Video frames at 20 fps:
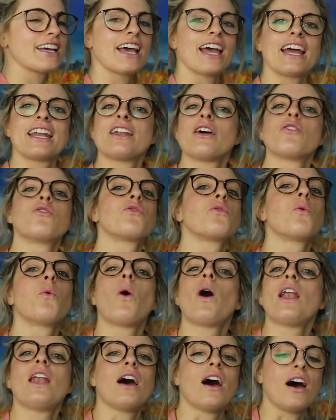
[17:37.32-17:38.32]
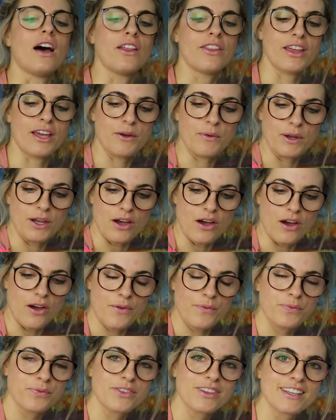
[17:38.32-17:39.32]
And voila, there we are.
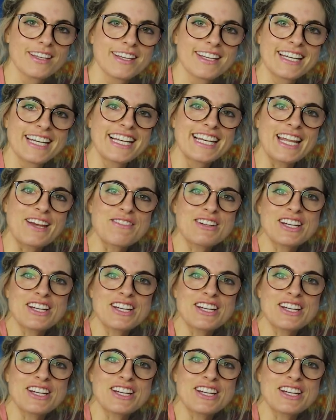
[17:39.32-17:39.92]
Let